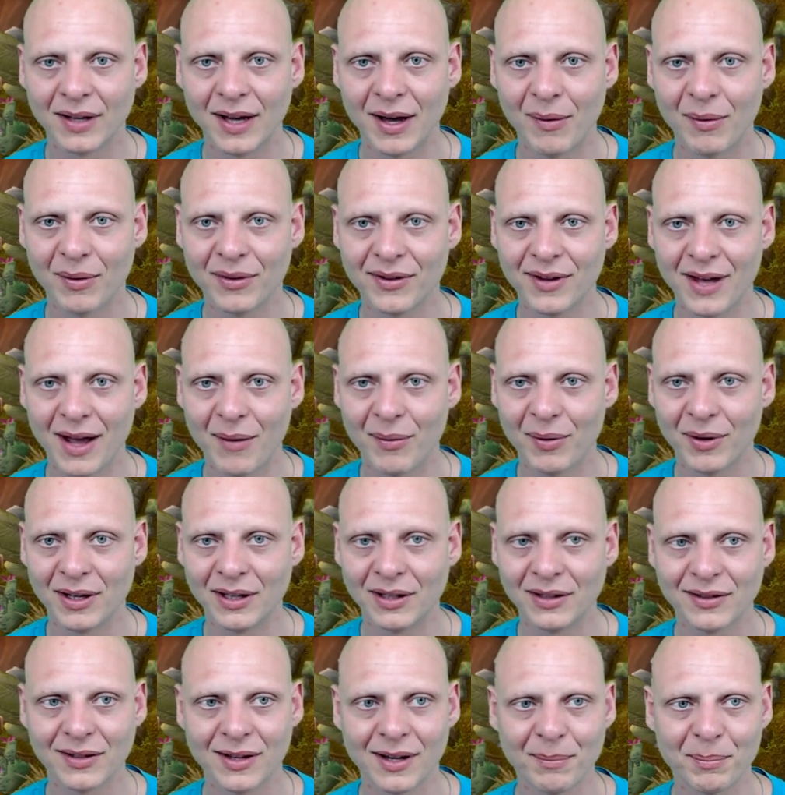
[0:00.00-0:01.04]
So that was that
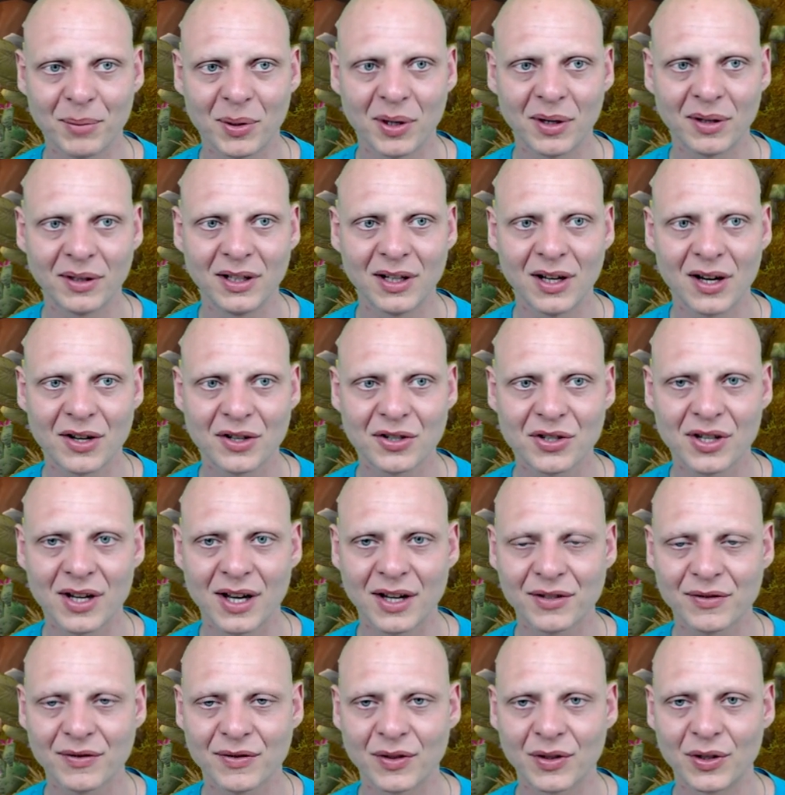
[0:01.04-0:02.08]
one. It's up on the
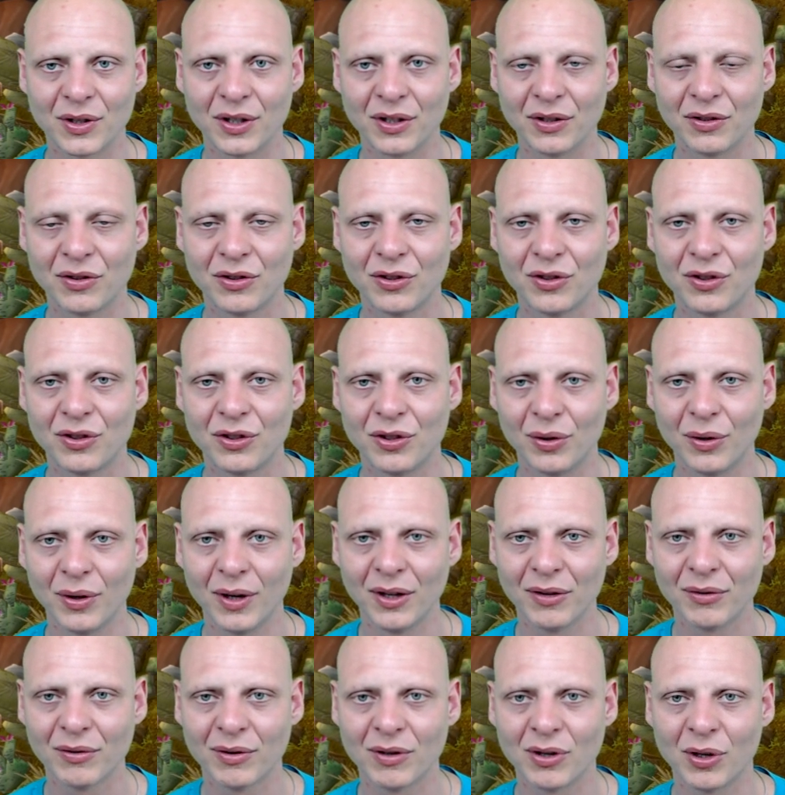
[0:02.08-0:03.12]
auction house for
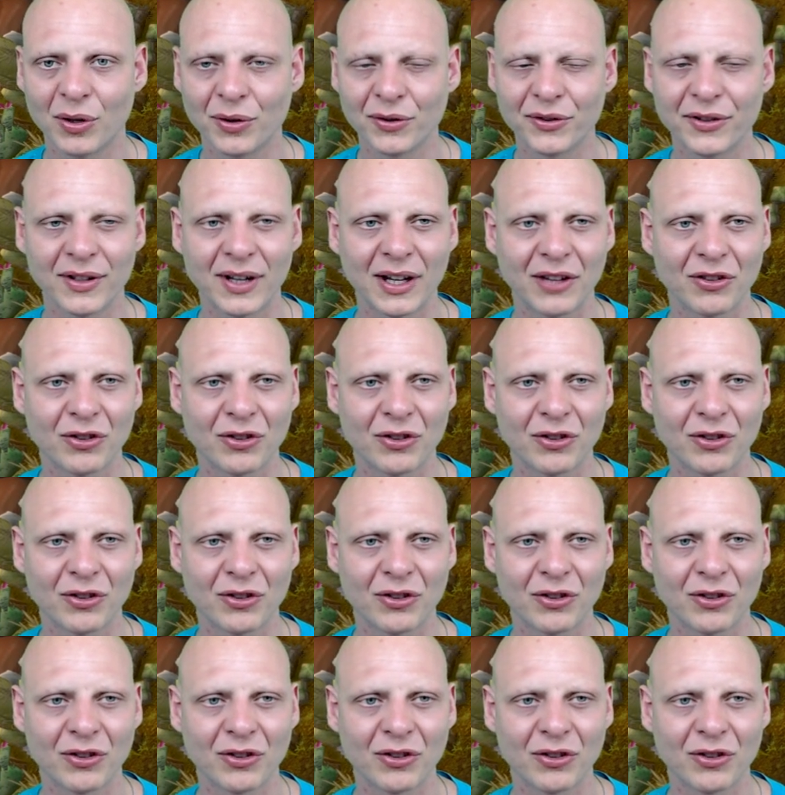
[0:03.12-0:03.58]
200 gold.